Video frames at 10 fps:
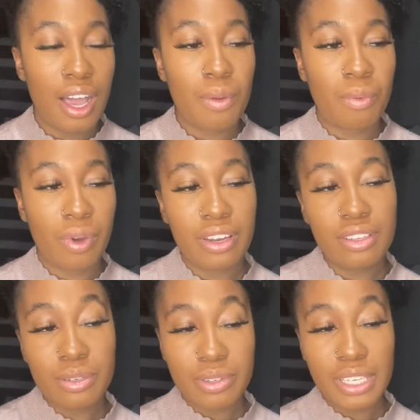wanted
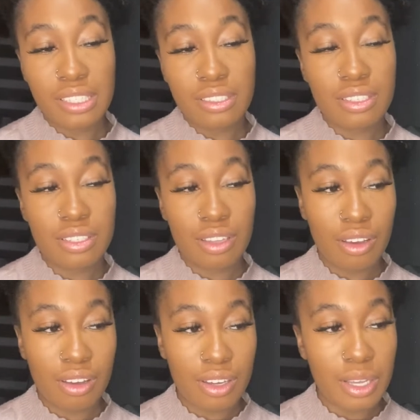to react to the
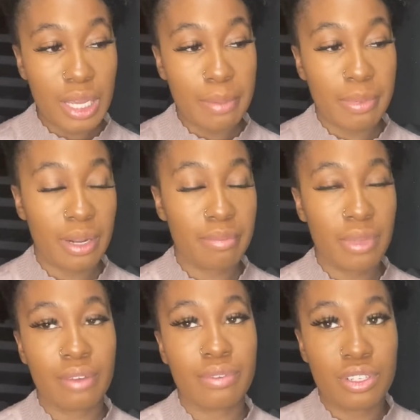song, but I'm
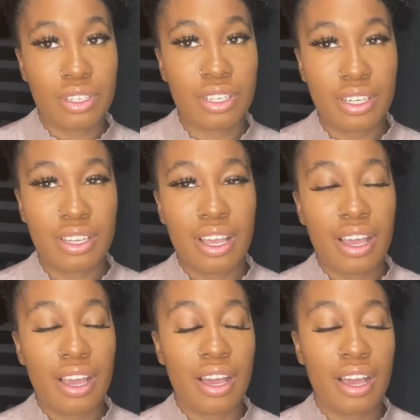not for sure.
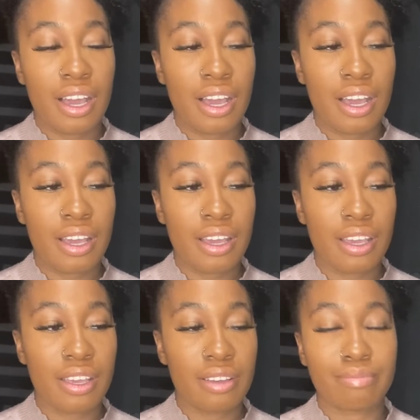
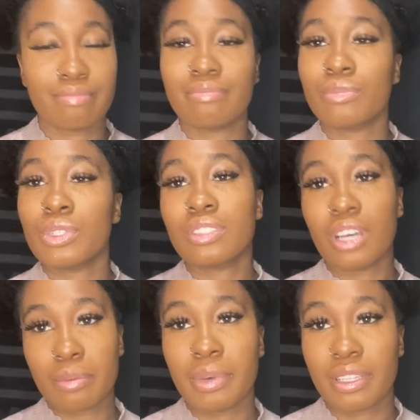I will
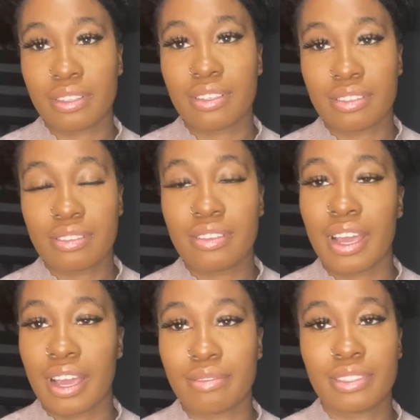talk about this
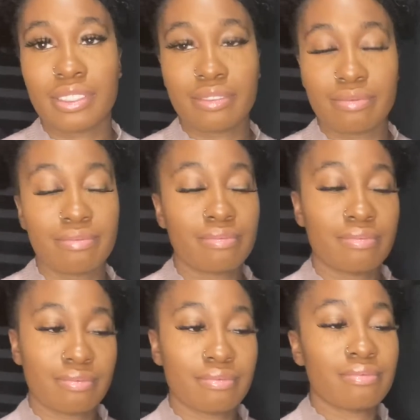after
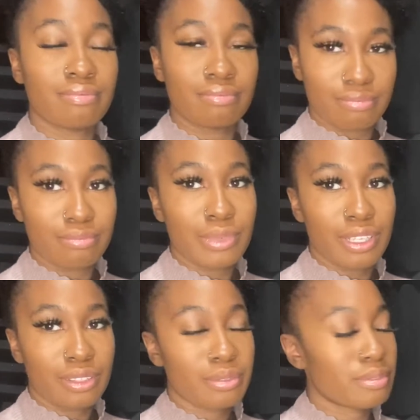we
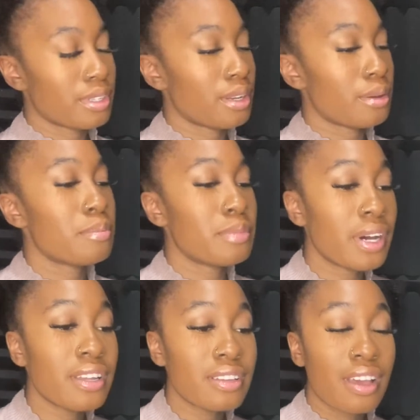get through the video,
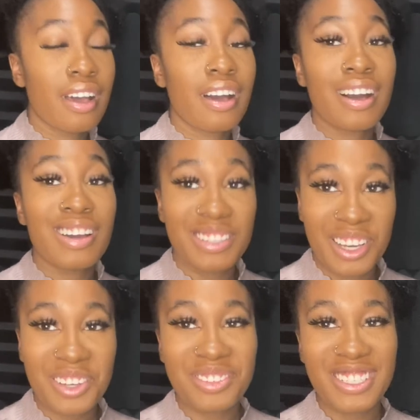but
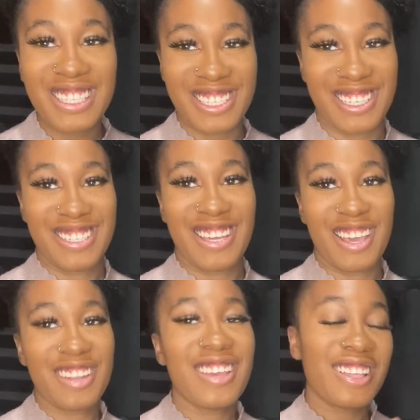enough with the chit
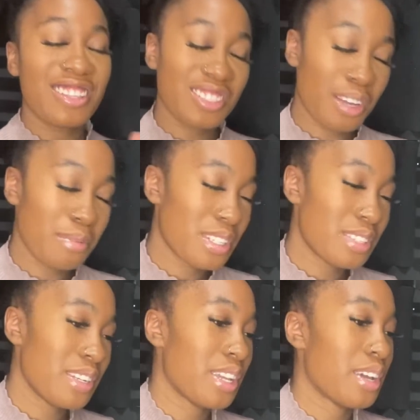chat. Let's hop into this
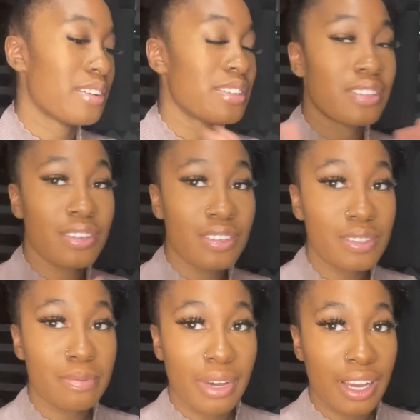video. Excuse
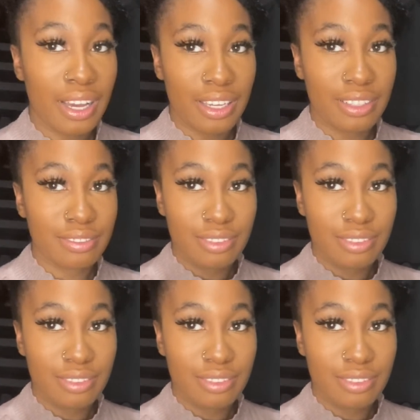my